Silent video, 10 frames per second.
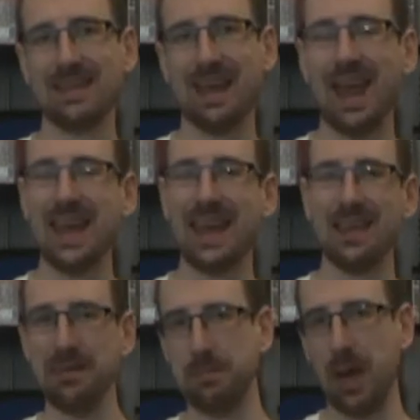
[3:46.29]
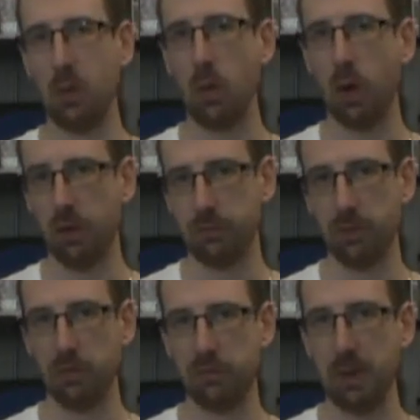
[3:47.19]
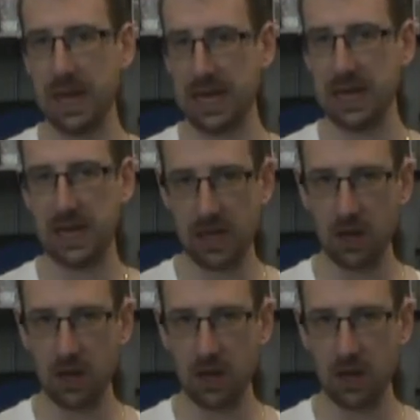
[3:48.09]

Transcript: taking the belt off of Bayley